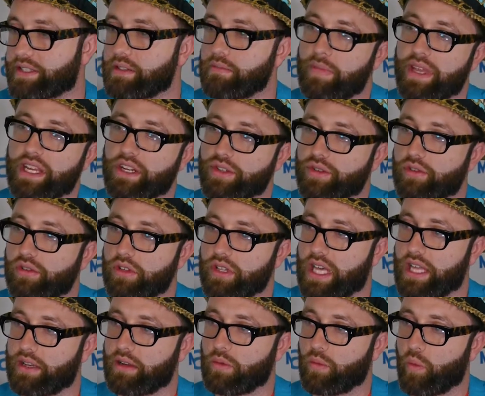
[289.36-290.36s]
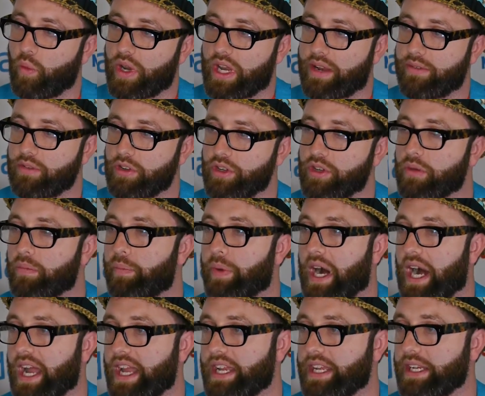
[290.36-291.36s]
to make sure that whatever you're
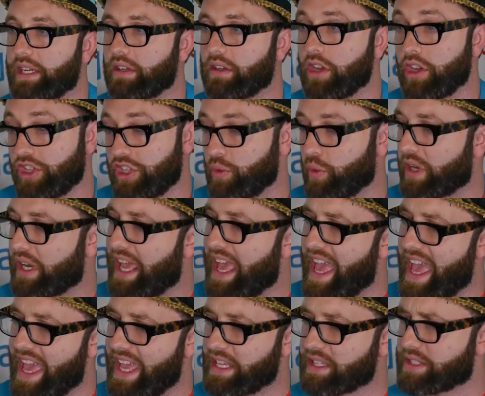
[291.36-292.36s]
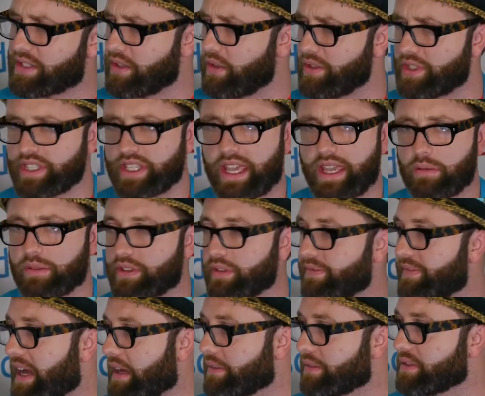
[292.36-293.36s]
buying, you want to associate with the
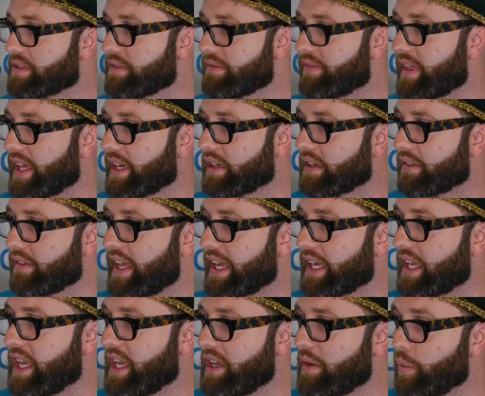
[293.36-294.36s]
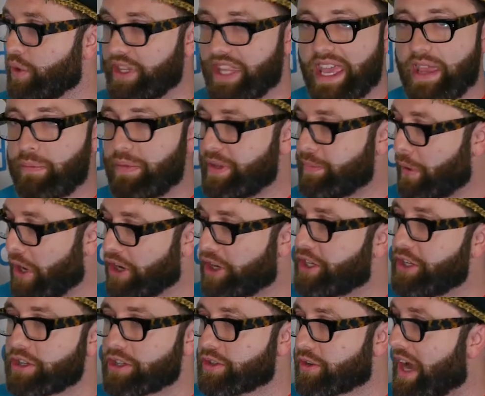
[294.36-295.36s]
founders of that thing. Would they be part of
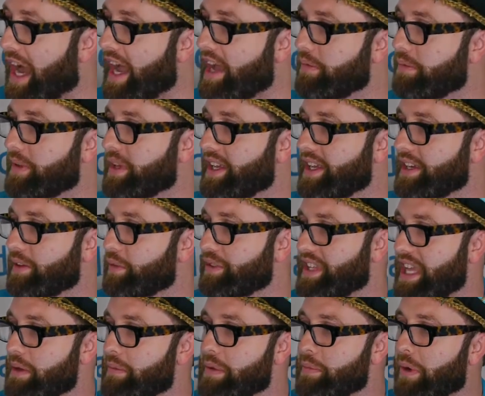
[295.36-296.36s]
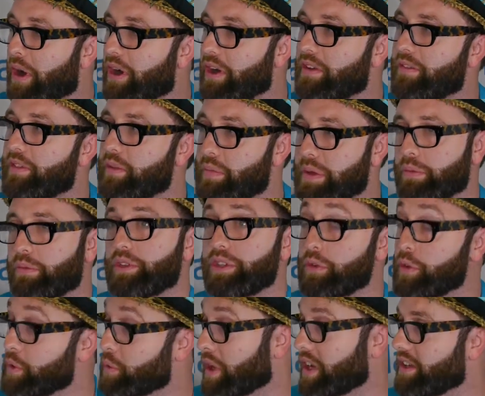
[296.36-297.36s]
your tribe? Would they be part of the people you
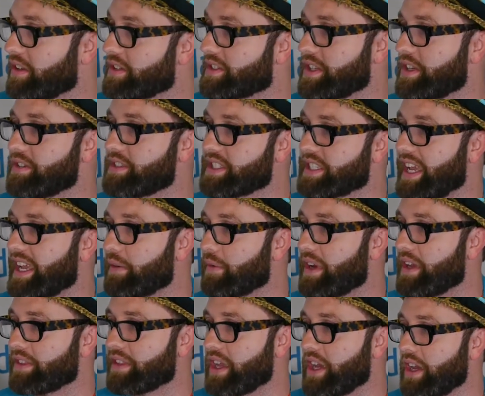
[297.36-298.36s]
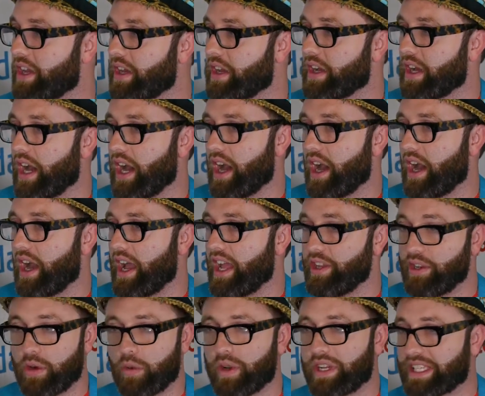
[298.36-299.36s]
would want to associate with? Right.
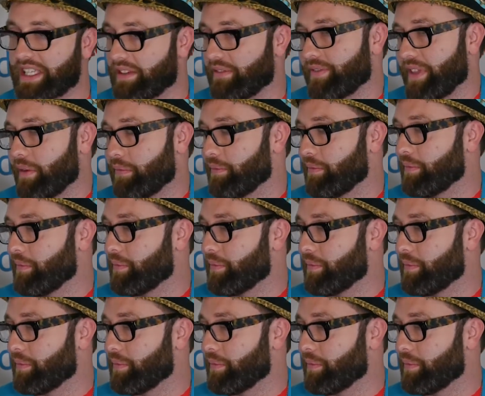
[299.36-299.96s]
You don't want to give them